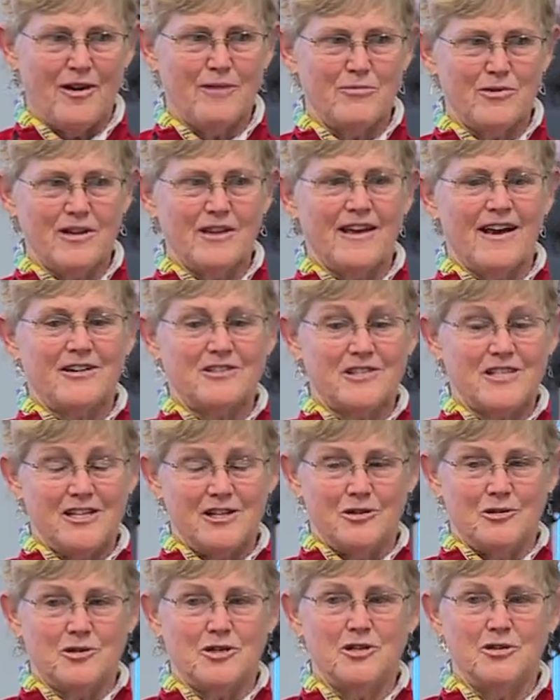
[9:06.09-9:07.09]
I breathe out
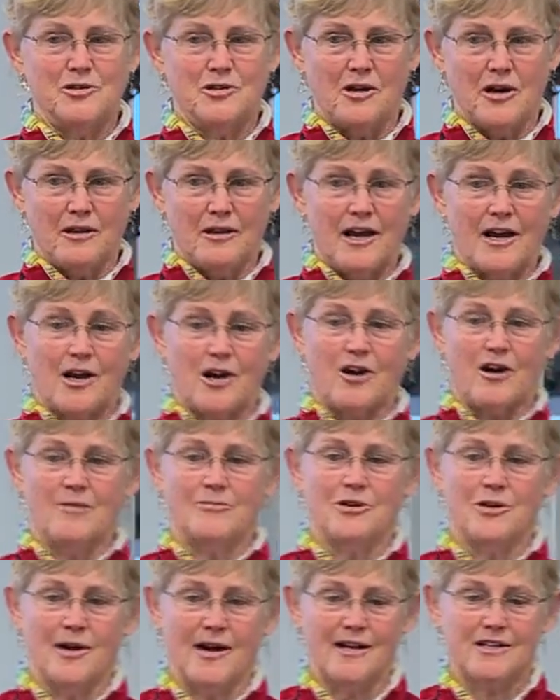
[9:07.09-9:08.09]
CO2, a lot of
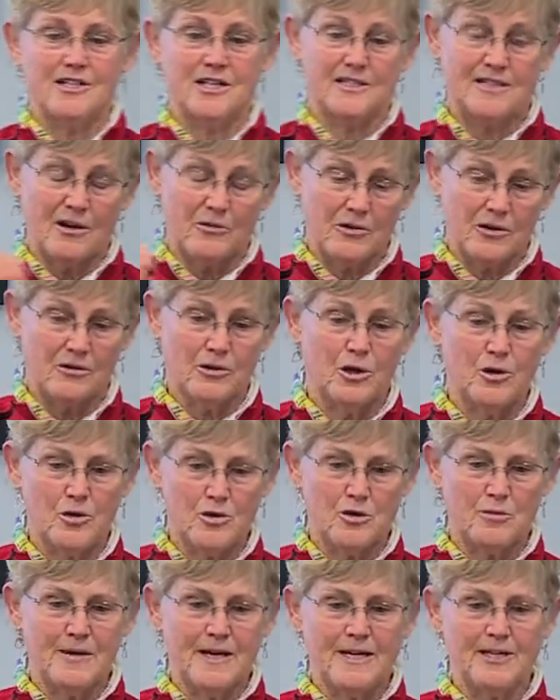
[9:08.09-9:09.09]
carbon dioxide, because I want to
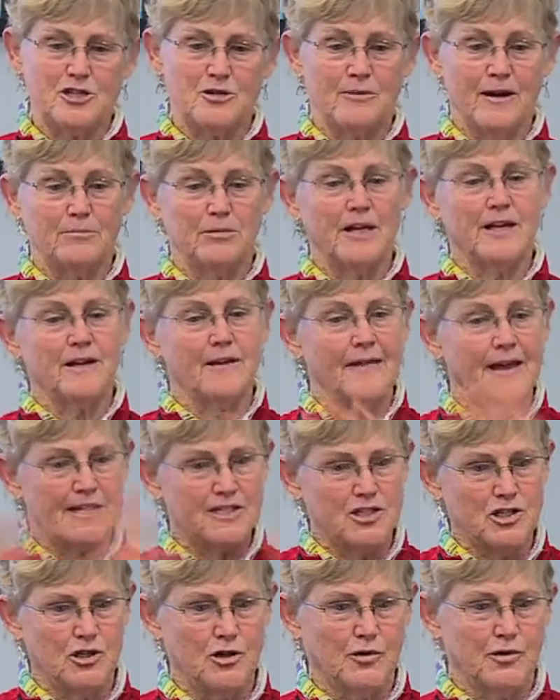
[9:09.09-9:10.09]
lower the pH of my blood, and
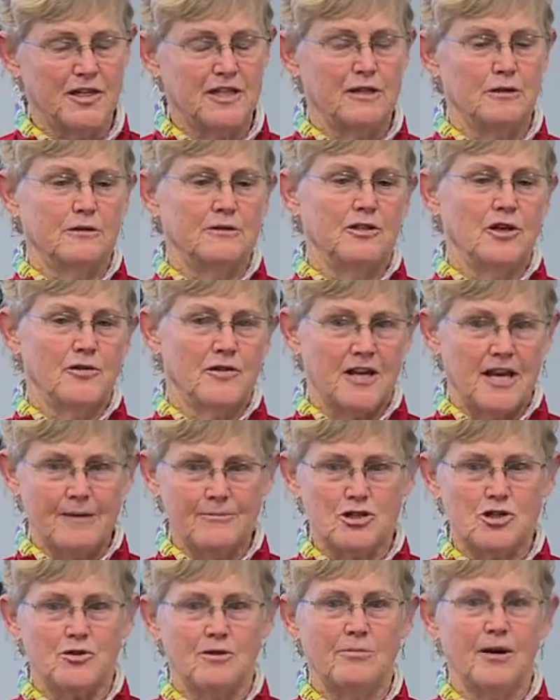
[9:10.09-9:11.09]
you don't need to know the
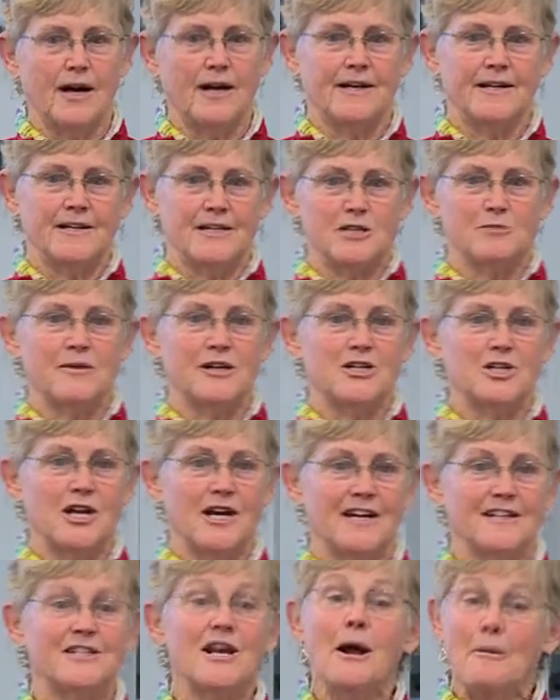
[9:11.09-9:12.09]
chemistry behind it as much
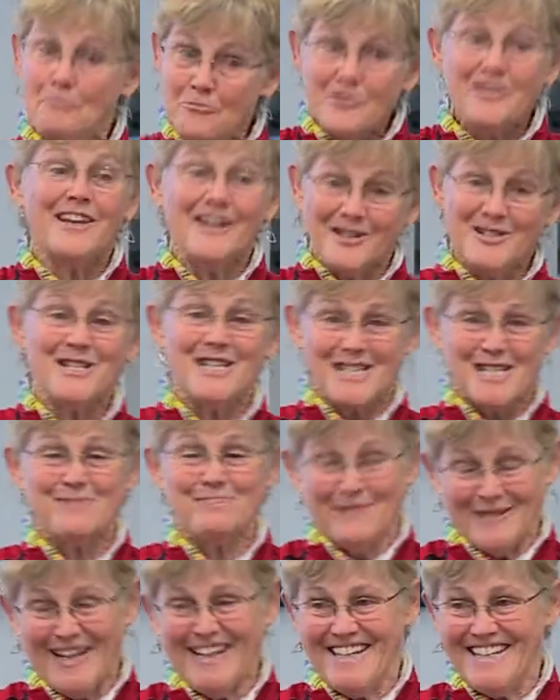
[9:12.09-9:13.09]
as, there's this
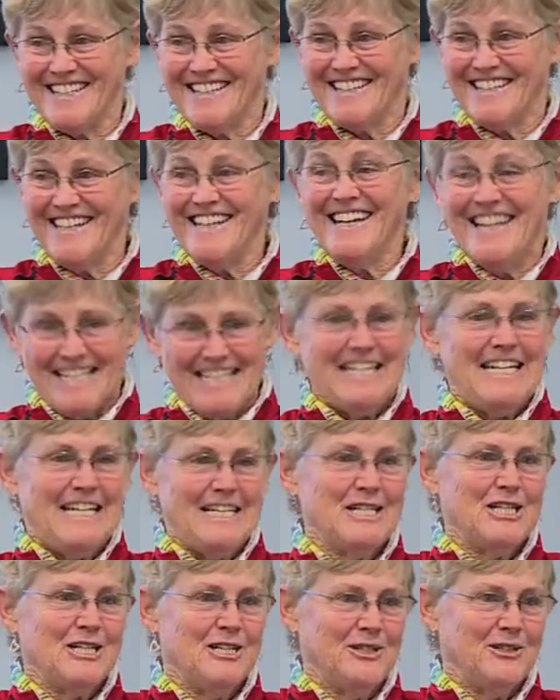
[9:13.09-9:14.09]
place,
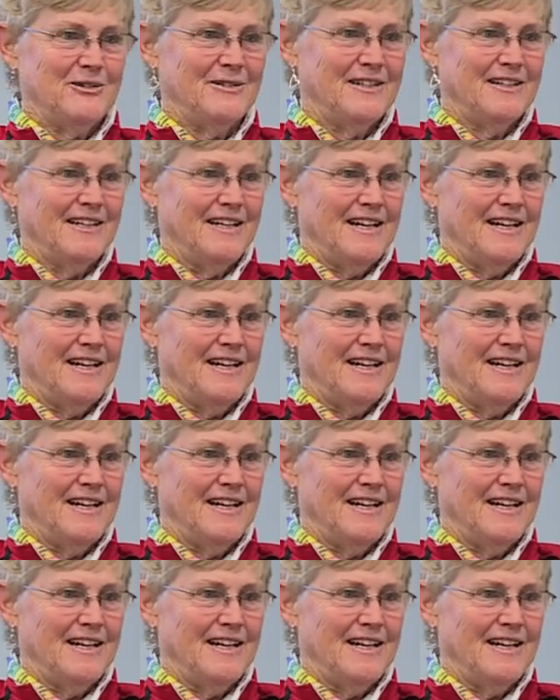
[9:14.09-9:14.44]
T2.